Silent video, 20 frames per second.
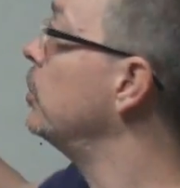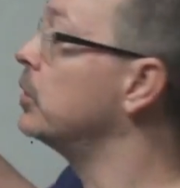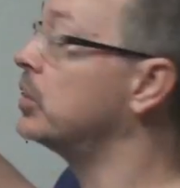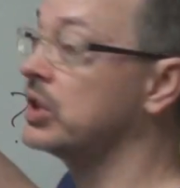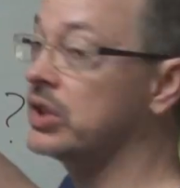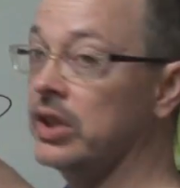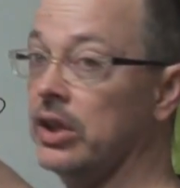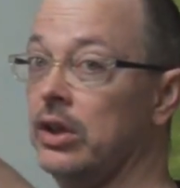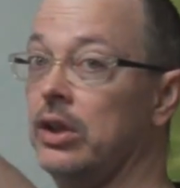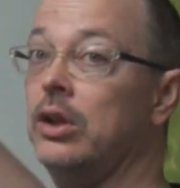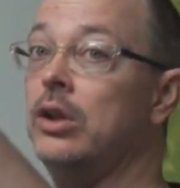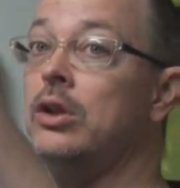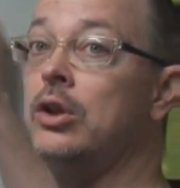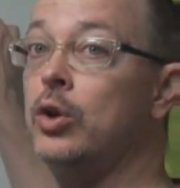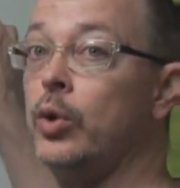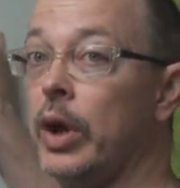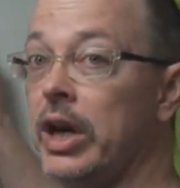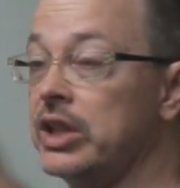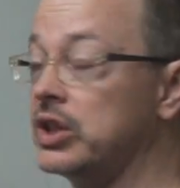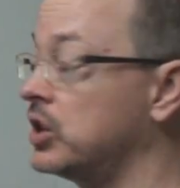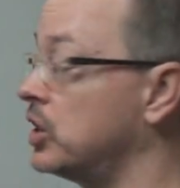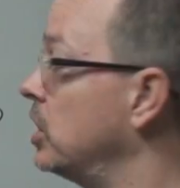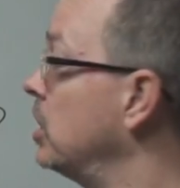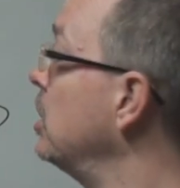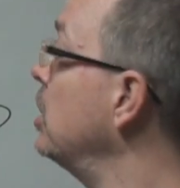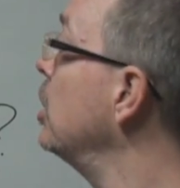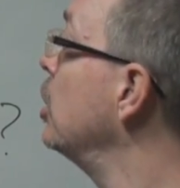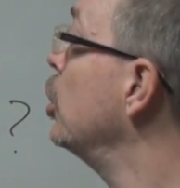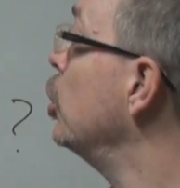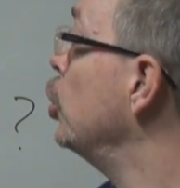you still?
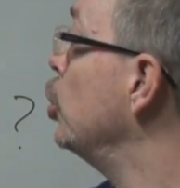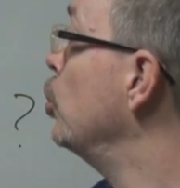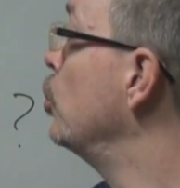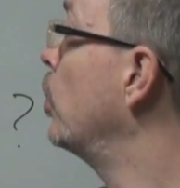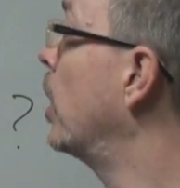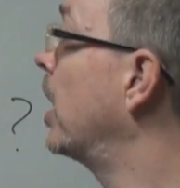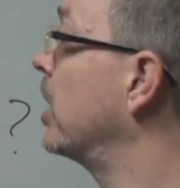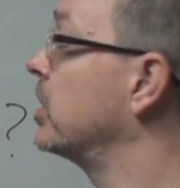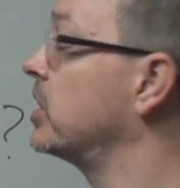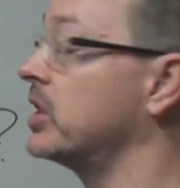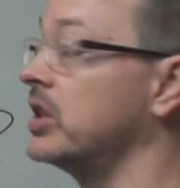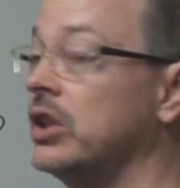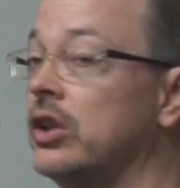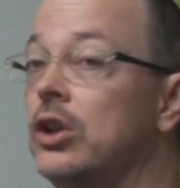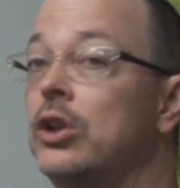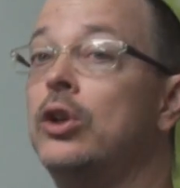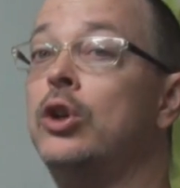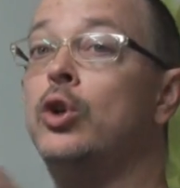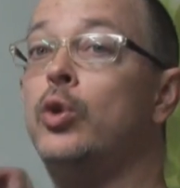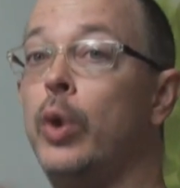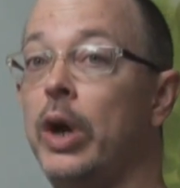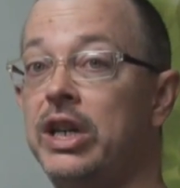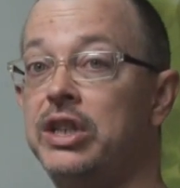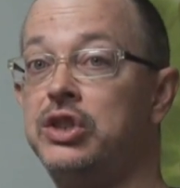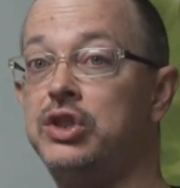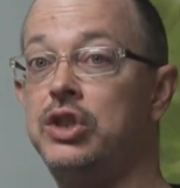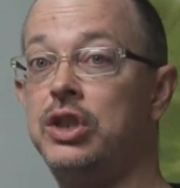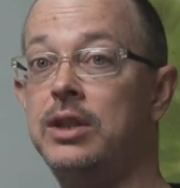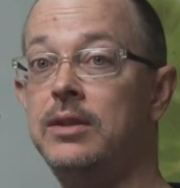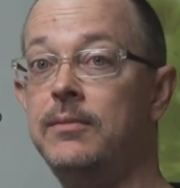Question. You are still?
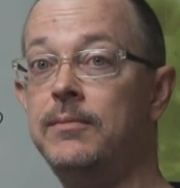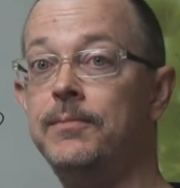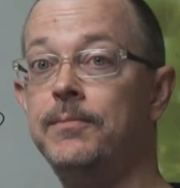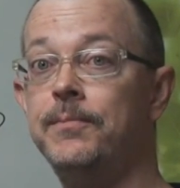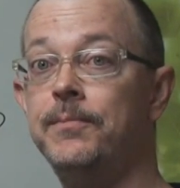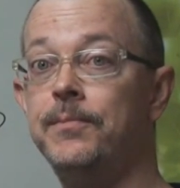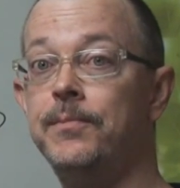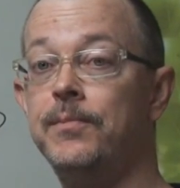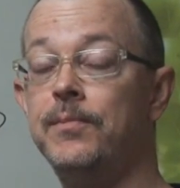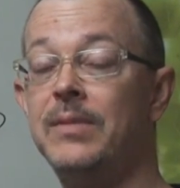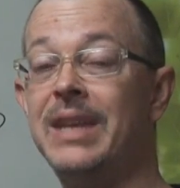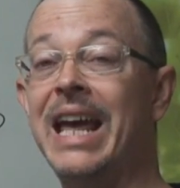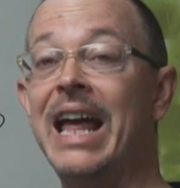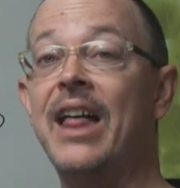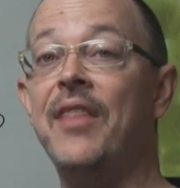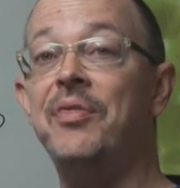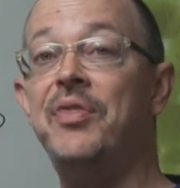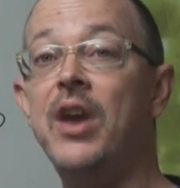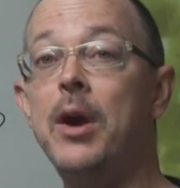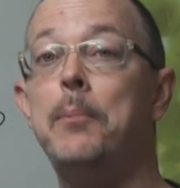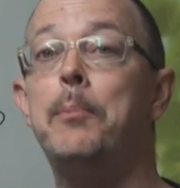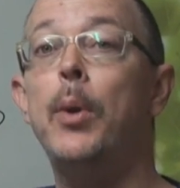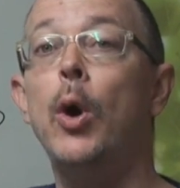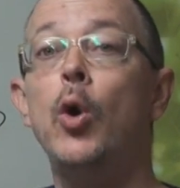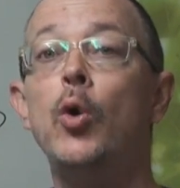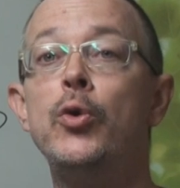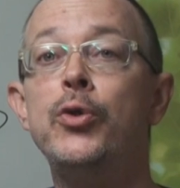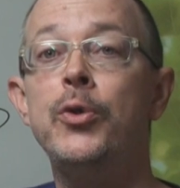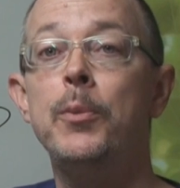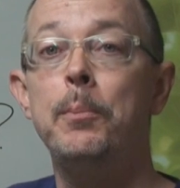Question. They're
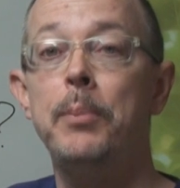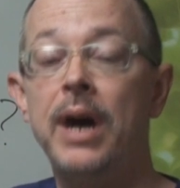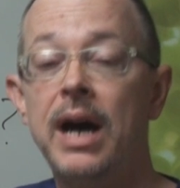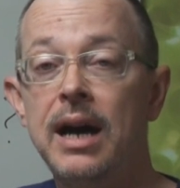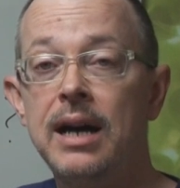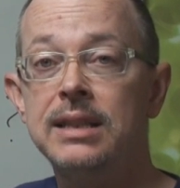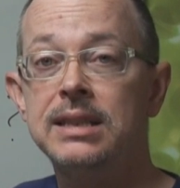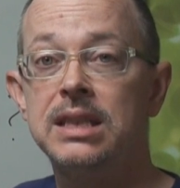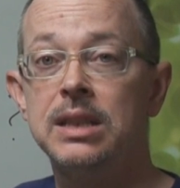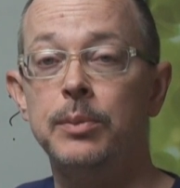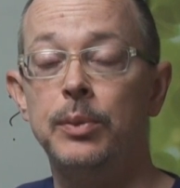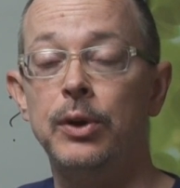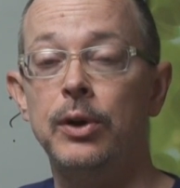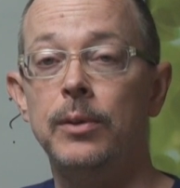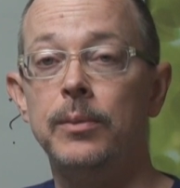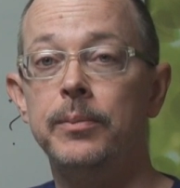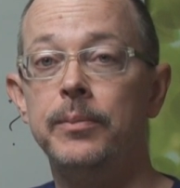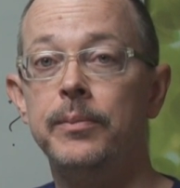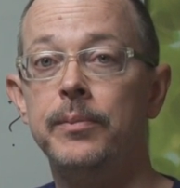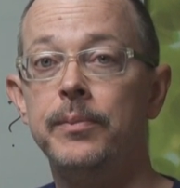both possible.